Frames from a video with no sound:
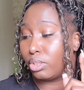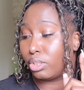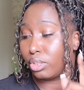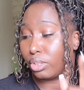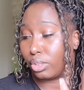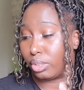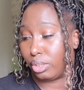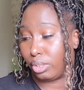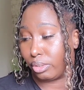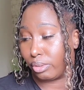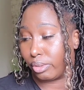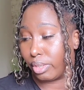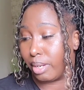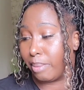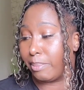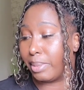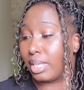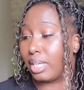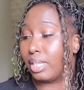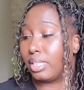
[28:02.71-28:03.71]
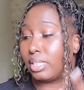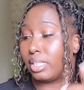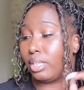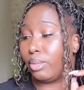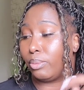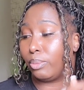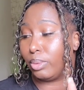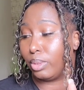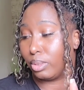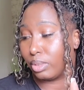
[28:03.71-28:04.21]
secure it because it
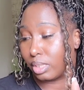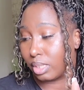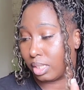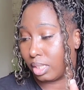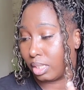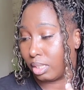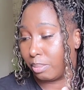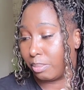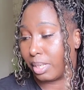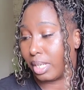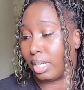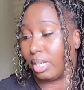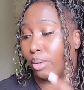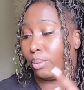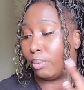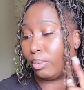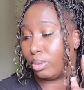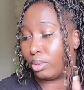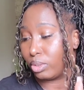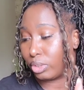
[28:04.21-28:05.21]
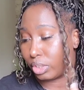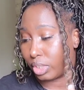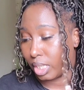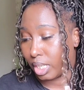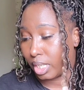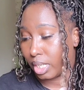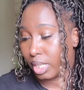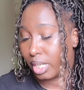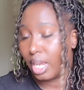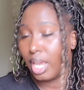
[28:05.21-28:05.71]
will slip and it will
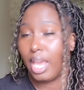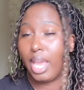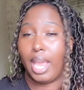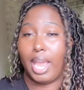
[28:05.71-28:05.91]
shed.